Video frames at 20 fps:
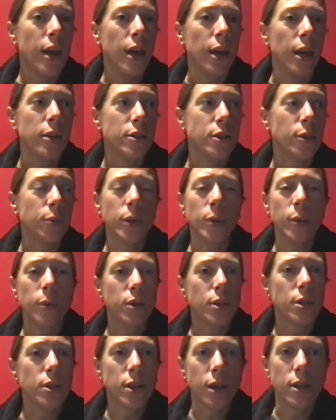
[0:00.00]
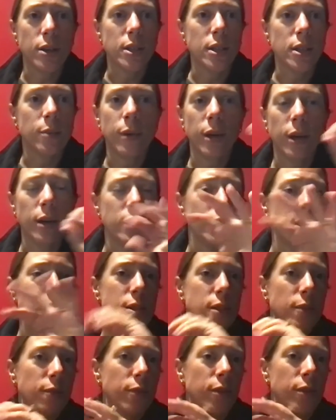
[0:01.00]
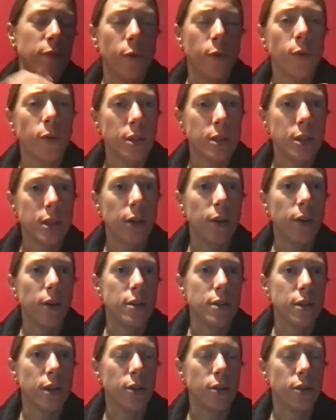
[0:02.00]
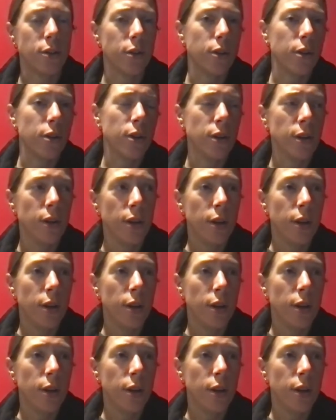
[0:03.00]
And so we would just customize the different focus areas under,